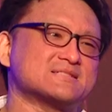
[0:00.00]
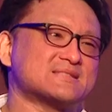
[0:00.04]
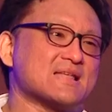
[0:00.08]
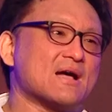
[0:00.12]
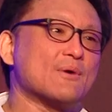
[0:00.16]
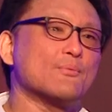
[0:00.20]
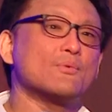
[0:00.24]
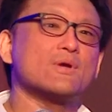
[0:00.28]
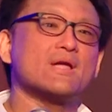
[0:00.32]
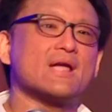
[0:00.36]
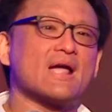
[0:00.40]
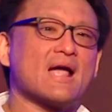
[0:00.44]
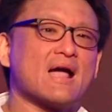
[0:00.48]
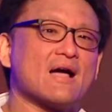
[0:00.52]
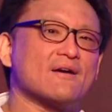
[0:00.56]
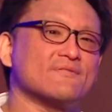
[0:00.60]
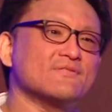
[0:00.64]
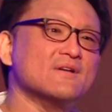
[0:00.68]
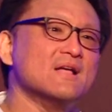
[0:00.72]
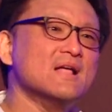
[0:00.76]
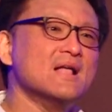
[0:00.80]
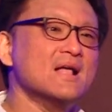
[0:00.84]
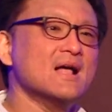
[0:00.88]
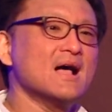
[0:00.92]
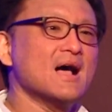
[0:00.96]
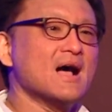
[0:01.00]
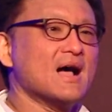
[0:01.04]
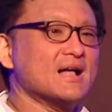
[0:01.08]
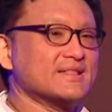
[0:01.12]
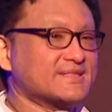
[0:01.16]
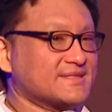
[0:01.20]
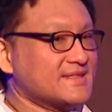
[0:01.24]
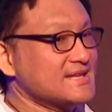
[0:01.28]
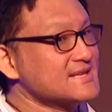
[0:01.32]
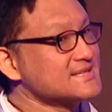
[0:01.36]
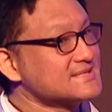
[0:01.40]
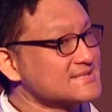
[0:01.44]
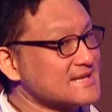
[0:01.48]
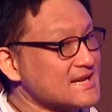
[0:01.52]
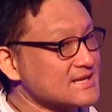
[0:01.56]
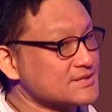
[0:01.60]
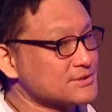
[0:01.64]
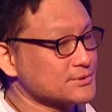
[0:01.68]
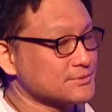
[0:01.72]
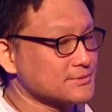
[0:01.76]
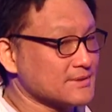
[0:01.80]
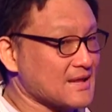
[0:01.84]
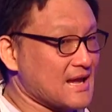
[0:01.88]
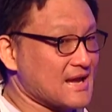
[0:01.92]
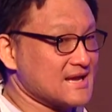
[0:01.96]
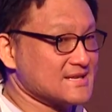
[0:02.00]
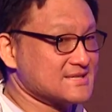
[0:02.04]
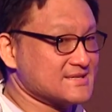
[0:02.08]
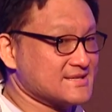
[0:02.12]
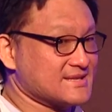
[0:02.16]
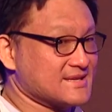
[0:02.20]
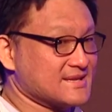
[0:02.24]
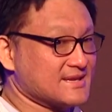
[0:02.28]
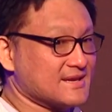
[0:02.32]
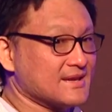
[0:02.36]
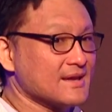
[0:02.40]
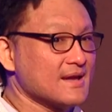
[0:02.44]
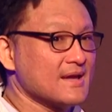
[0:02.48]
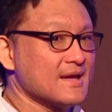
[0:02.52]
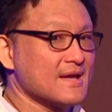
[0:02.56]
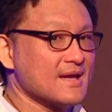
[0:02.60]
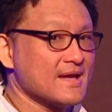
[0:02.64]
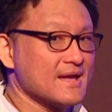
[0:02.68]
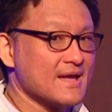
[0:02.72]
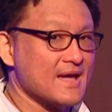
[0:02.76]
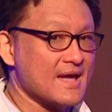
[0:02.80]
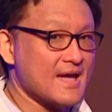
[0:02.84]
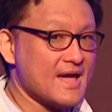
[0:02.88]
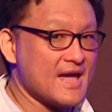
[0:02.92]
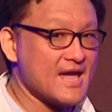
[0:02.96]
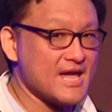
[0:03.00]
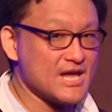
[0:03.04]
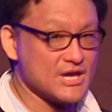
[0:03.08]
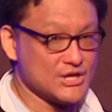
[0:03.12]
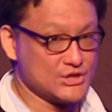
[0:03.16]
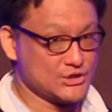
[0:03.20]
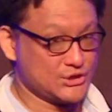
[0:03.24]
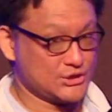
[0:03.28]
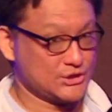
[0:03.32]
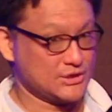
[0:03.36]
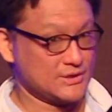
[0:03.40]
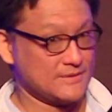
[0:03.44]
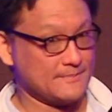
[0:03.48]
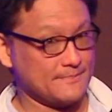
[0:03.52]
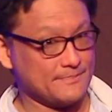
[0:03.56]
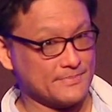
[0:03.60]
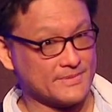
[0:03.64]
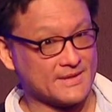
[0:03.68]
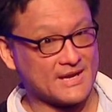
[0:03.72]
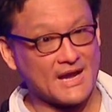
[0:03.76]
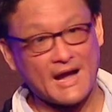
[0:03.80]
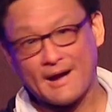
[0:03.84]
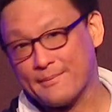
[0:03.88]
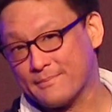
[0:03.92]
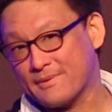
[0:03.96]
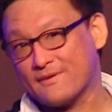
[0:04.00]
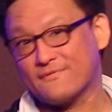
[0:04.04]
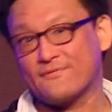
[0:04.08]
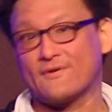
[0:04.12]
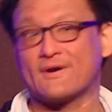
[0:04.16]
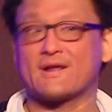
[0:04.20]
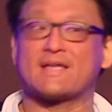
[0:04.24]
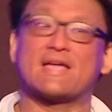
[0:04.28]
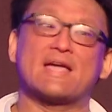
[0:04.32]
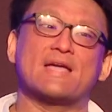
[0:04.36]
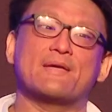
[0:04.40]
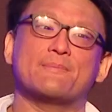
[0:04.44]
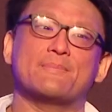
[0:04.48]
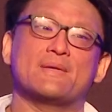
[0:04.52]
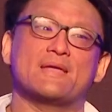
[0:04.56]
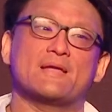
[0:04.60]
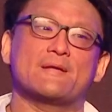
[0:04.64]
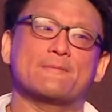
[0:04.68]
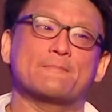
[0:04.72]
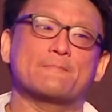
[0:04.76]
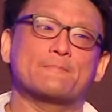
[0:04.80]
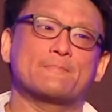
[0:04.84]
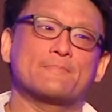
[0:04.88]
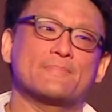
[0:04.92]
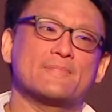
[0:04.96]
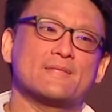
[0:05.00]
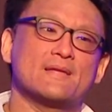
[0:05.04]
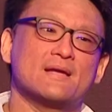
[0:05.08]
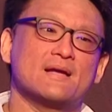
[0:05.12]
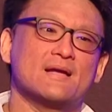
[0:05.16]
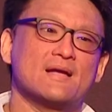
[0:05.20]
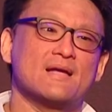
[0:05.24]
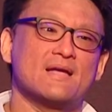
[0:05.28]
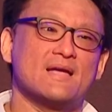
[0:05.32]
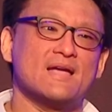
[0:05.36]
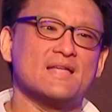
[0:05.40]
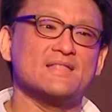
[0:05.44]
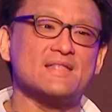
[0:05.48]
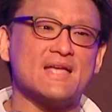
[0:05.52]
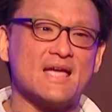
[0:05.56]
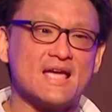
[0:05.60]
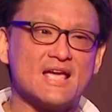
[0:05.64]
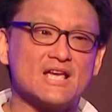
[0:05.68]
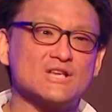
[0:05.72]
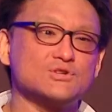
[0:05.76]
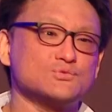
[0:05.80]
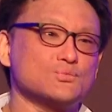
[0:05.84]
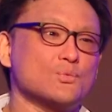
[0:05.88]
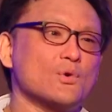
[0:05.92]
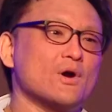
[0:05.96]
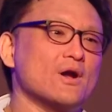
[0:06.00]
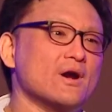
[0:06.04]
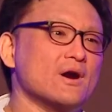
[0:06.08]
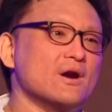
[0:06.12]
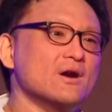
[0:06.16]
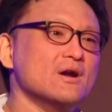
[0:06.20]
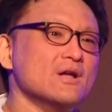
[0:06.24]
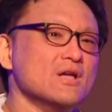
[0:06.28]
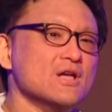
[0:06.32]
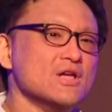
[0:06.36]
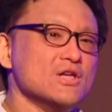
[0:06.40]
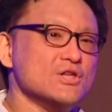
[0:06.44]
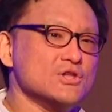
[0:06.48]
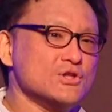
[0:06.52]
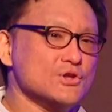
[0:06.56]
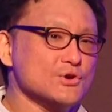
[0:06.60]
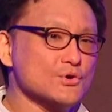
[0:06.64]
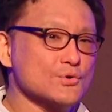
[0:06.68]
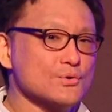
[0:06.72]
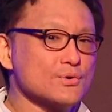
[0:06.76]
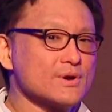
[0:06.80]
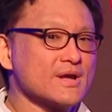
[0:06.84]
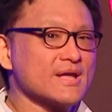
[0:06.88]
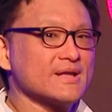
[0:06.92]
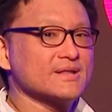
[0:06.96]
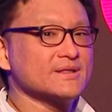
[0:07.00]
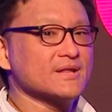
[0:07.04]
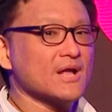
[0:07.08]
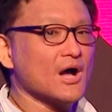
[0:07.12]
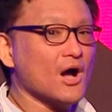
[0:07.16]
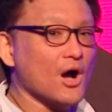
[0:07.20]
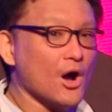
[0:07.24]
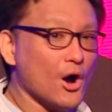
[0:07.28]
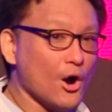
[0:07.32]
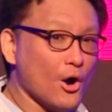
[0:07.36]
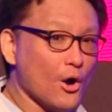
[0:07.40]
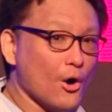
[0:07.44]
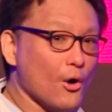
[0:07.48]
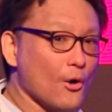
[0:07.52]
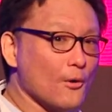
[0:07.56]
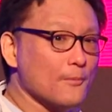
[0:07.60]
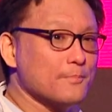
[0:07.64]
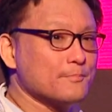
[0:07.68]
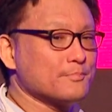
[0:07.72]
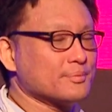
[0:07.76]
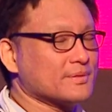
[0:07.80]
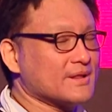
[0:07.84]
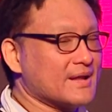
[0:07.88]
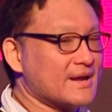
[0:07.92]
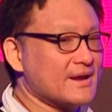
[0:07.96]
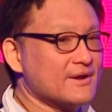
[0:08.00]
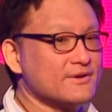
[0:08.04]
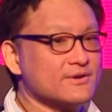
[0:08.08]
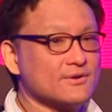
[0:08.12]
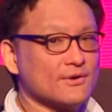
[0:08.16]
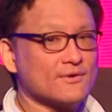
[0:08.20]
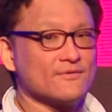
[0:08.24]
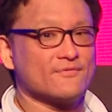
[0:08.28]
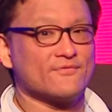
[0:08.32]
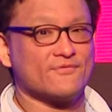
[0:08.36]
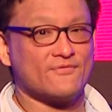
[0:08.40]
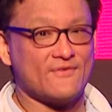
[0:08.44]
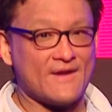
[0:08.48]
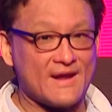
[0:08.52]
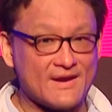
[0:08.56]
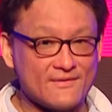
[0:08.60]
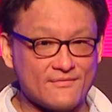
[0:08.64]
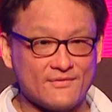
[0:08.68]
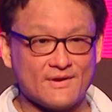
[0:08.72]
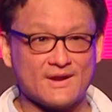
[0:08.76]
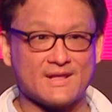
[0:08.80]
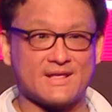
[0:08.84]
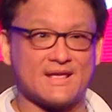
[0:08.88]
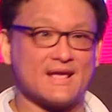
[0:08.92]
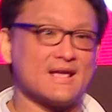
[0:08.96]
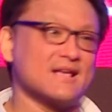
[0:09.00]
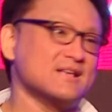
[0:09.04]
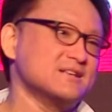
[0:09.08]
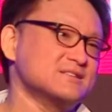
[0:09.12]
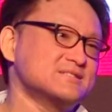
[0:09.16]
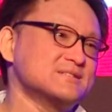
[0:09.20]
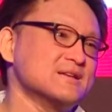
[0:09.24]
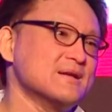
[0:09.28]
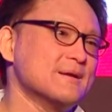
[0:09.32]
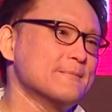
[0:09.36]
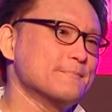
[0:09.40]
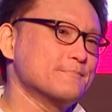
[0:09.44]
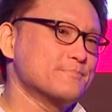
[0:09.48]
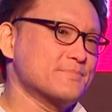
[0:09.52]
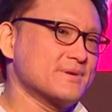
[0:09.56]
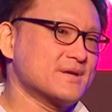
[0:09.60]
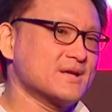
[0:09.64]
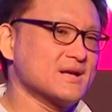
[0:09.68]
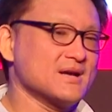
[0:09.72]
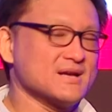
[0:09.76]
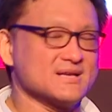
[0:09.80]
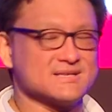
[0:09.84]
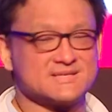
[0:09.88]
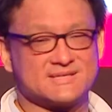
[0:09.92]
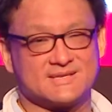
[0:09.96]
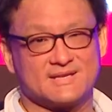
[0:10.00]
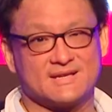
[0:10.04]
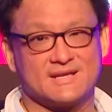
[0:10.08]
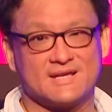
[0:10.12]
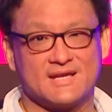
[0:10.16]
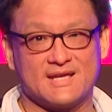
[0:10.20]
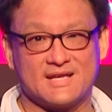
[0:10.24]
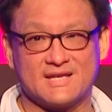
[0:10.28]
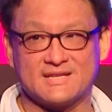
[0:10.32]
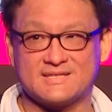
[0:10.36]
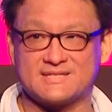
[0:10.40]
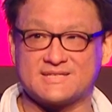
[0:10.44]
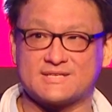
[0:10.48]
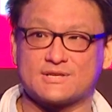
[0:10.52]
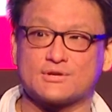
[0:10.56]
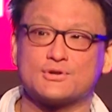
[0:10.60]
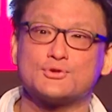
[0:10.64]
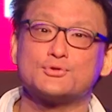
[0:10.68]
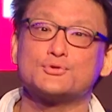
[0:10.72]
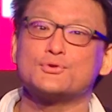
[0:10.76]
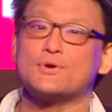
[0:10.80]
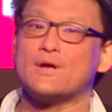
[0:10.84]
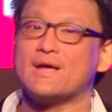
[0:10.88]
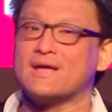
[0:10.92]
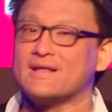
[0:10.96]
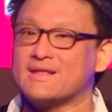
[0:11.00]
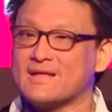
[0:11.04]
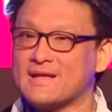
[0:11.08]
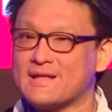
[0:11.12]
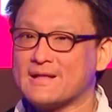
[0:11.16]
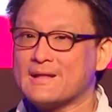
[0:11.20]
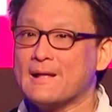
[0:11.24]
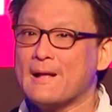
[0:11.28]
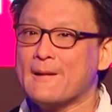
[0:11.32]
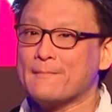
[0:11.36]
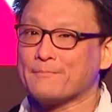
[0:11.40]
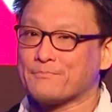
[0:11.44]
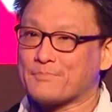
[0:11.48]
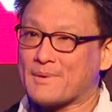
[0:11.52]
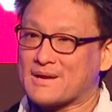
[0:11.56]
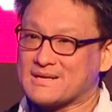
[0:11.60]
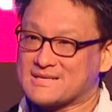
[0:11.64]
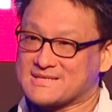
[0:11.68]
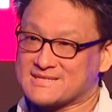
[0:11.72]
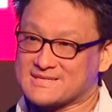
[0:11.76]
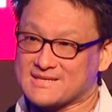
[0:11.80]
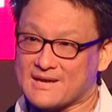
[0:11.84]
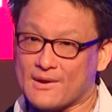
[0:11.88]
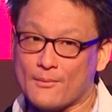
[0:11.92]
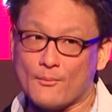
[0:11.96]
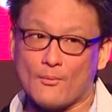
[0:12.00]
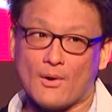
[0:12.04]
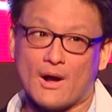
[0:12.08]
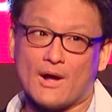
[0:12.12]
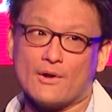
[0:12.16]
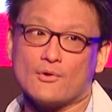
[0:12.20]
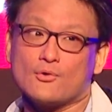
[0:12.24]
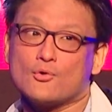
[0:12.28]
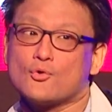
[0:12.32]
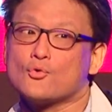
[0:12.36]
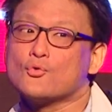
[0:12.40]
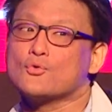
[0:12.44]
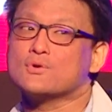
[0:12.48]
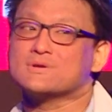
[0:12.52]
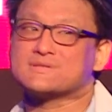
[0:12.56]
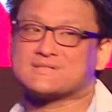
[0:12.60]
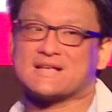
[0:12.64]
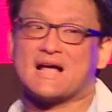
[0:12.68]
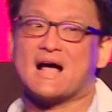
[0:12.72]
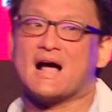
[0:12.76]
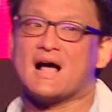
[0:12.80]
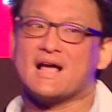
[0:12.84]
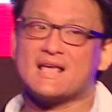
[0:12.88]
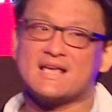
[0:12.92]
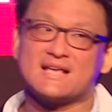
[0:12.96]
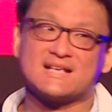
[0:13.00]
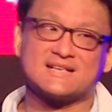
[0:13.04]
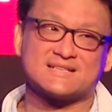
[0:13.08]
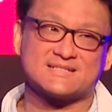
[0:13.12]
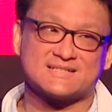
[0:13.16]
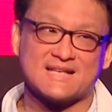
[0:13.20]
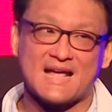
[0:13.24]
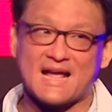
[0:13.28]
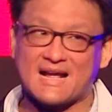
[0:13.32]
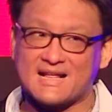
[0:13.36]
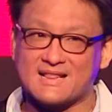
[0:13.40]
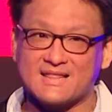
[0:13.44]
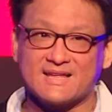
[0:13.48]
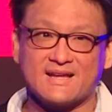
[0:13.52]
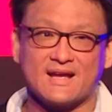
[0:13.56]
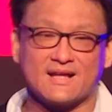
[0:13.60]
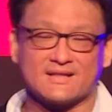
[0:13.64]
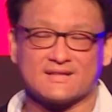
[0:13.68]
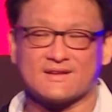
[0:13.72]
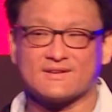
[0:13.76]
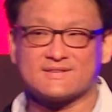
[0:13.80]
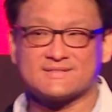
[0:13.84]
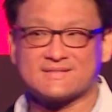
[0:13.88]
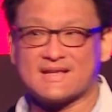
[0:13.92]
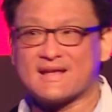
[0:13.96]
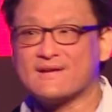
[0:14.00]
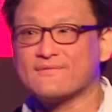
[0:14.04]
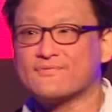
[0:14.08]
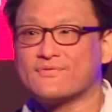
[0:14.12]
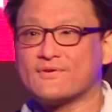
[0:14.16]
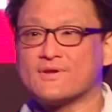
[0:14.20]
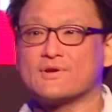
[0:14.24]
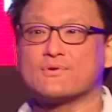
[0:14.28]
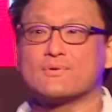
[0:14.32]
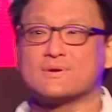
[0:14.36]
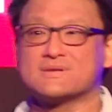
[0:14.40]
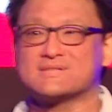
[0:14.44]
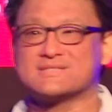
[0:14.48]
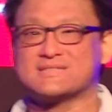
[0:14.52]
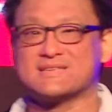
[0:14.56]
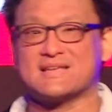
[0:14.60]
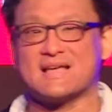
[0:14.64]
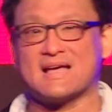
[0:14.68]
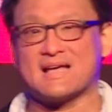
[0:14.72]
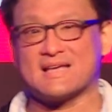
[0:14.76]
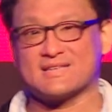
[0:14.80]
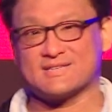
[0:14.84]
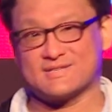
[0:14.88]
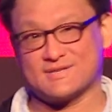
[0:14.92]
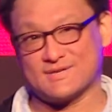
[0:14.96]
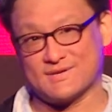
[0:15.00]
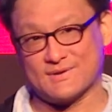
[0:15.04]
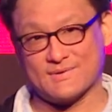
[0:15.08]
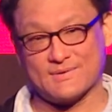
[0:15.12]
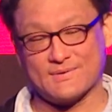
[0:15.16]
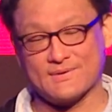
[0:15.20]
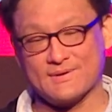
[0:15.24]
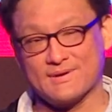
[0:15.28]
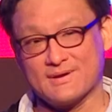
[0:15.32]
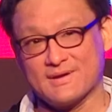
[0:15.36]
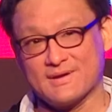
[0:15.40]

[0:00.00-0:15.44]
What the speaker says: that we have a decentralized age coming for gaming. An age where you can all play your favorite games because it's created by someone who is exactly on the same frequency as you.